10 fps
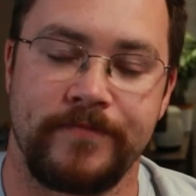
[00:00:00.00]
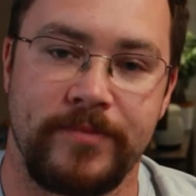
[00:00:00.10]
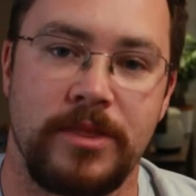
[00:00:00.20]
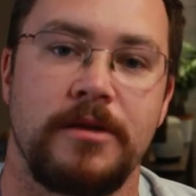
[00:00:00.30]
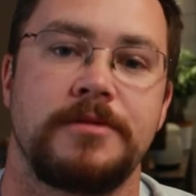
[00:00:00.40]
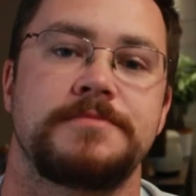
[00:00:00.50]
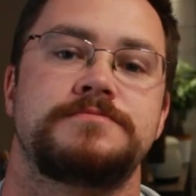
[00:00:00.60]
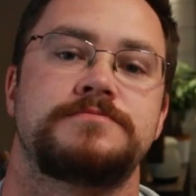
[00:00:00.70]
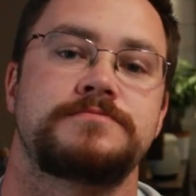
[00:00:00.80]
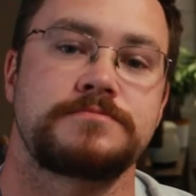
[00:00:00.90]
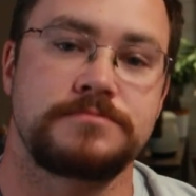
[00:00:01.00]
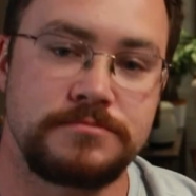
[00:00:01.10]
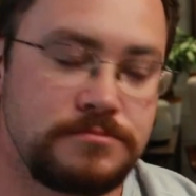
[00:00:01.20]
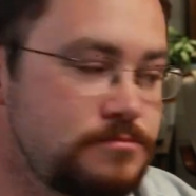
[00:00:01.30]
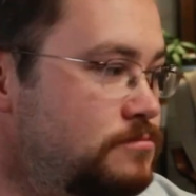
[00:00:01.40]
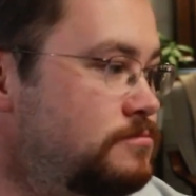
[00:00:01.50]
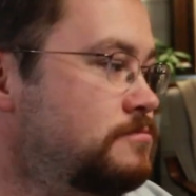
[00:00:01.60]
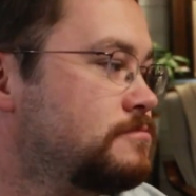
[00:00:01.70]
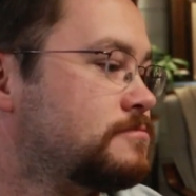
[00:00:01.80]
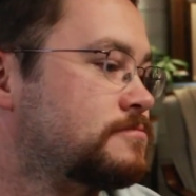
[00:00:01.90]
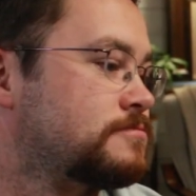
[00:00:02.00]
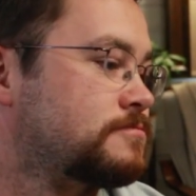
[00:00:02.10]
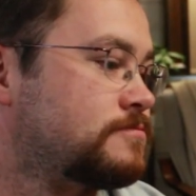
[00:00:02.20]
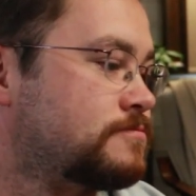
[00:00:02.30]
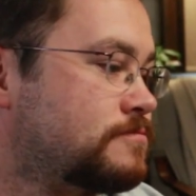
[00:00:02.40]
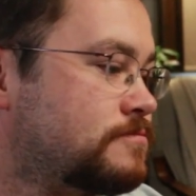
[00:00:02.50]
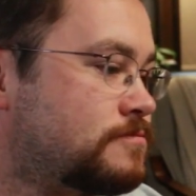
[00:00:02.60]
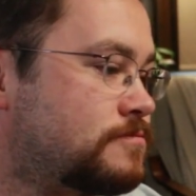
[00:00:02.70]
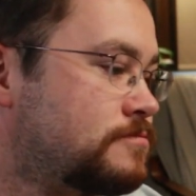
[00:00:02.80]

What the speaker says: No words are spoken by the person on screen.